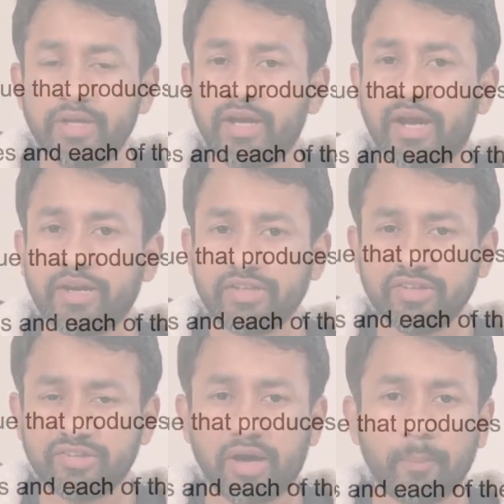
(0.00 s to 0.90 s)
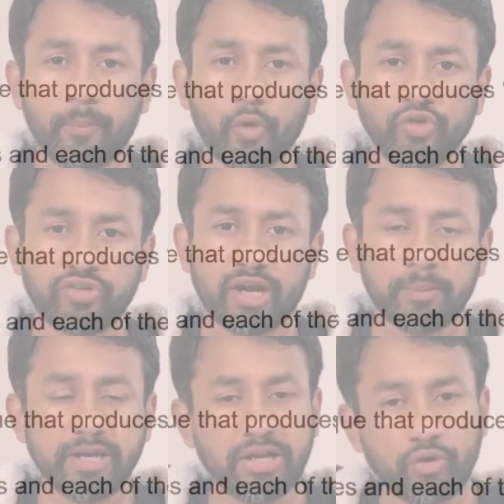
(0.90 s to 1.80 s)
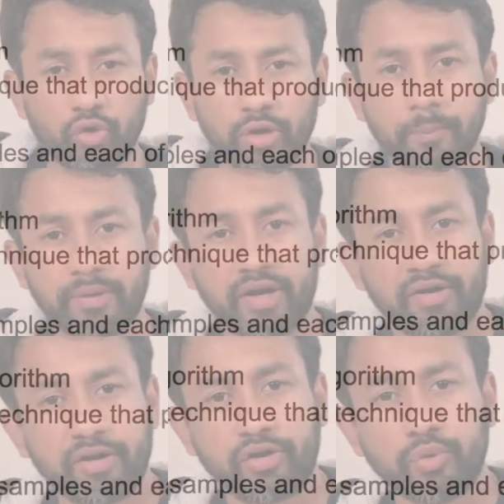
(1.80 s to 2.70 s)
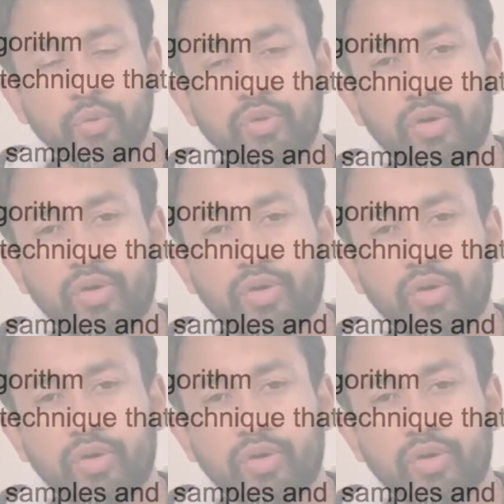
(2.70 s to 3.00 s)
and this approach can be incorporated to